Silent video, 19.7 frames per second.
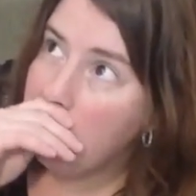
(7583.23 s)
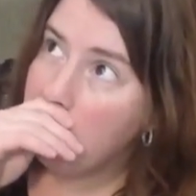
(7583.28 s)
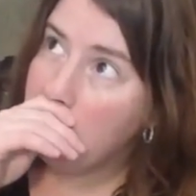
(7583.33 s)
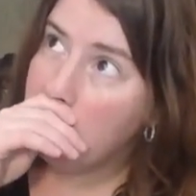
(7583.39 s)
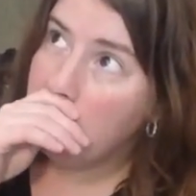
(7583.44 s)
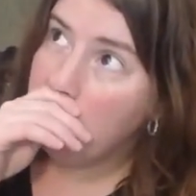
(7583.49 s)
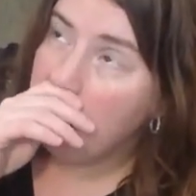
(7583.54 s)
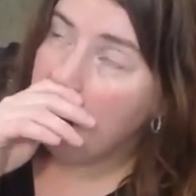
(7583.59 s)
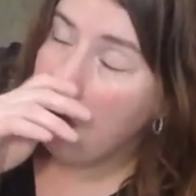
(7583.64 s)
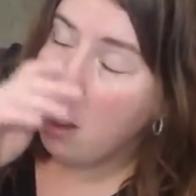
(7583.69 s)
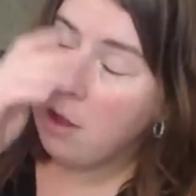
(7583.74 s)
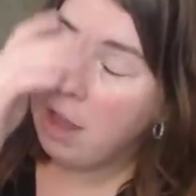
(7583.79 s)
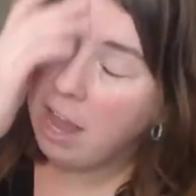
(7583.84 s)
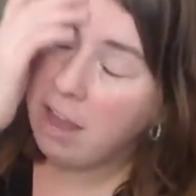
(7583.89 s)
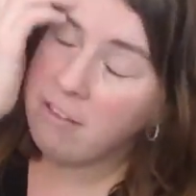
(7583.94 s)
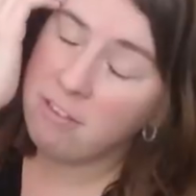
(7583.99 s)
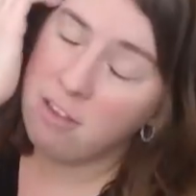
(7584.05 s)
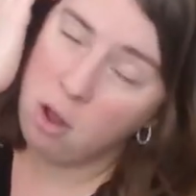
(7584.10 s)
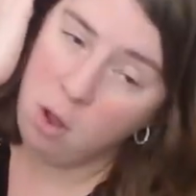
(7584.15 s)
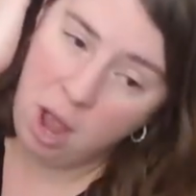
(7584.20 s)
Okay, so
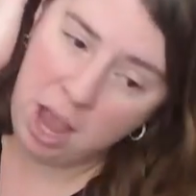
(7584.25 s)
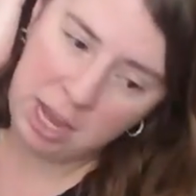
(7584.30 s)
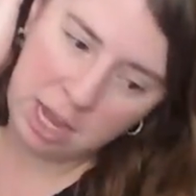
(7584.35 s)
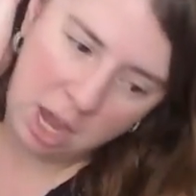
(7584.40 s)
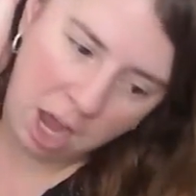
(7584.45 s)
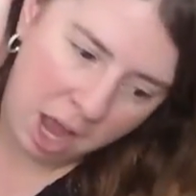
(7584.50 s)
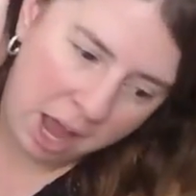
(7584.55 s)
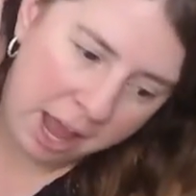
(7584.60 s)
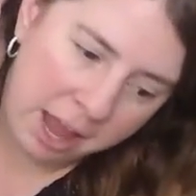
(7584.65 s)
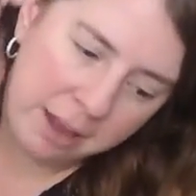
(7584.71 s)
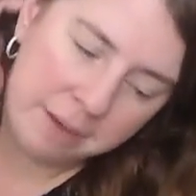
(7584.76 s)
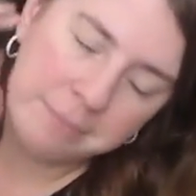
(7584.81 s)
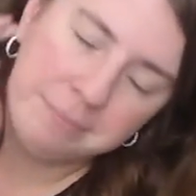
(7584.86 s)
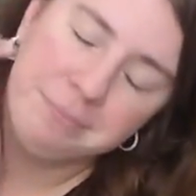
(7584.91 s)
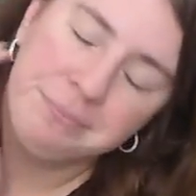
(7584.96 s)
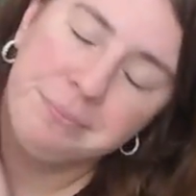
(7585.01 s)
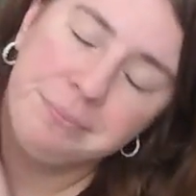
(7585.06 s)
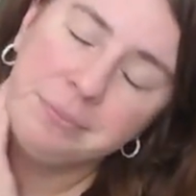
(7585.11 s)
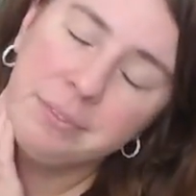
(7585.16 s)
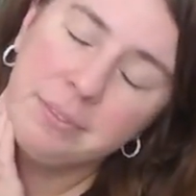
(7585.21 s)
I've
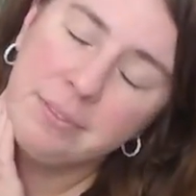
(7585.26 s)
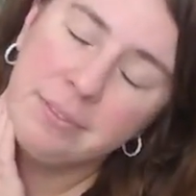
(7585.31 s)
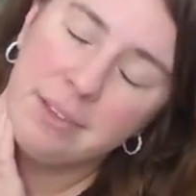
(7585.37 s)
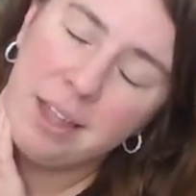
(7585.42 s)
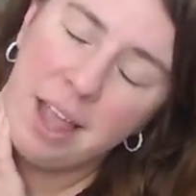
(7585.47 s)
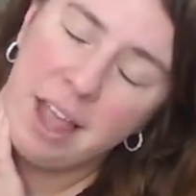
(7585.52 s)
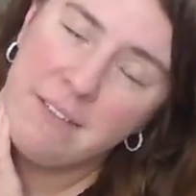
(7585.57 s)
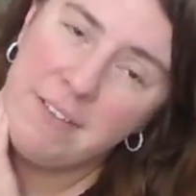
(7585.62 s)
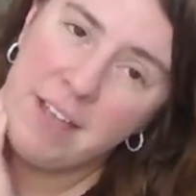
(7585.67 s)
had this